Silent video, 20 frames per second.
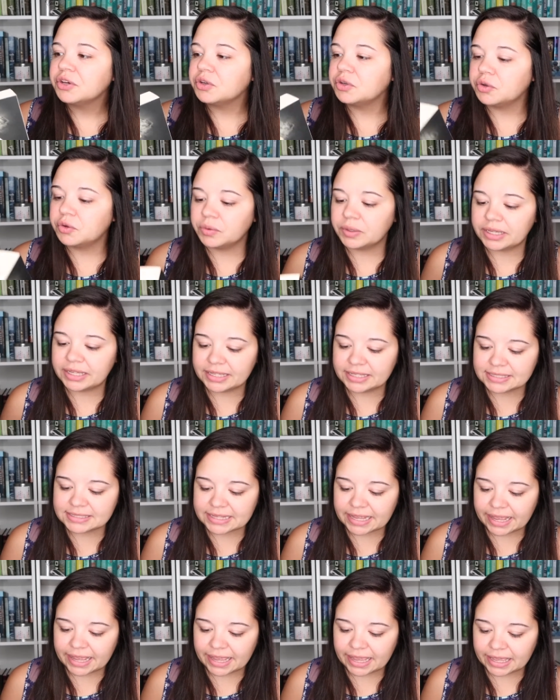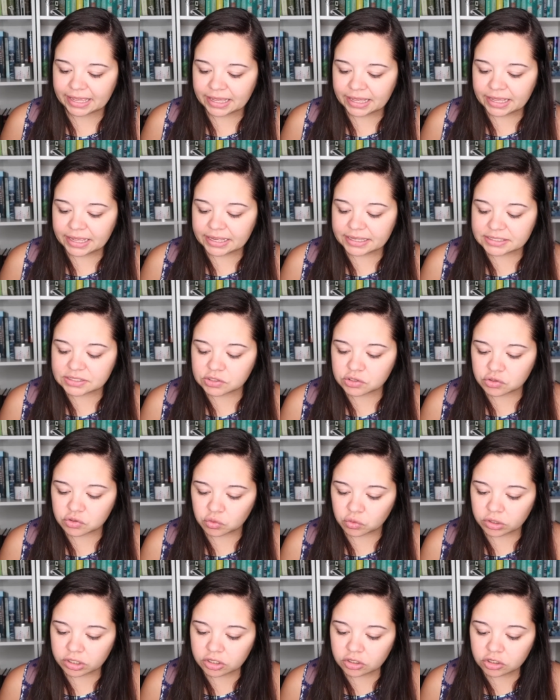who is a
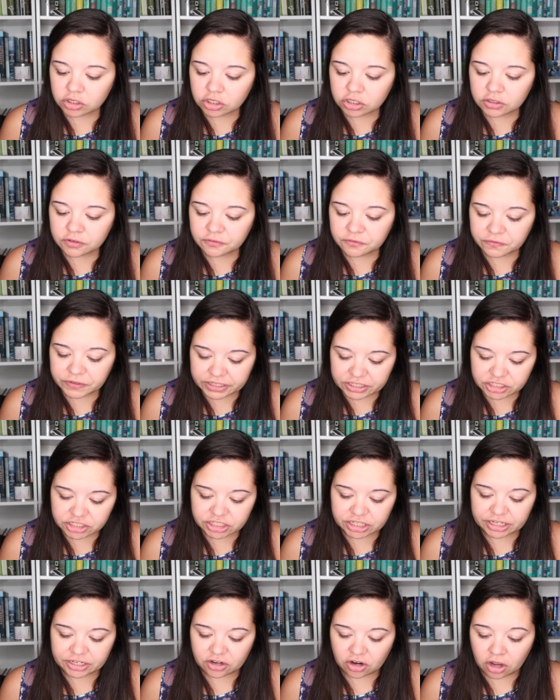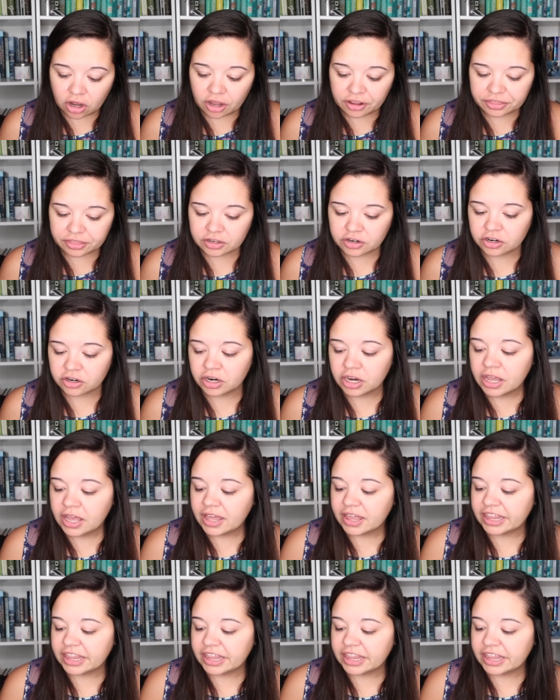historical fiction author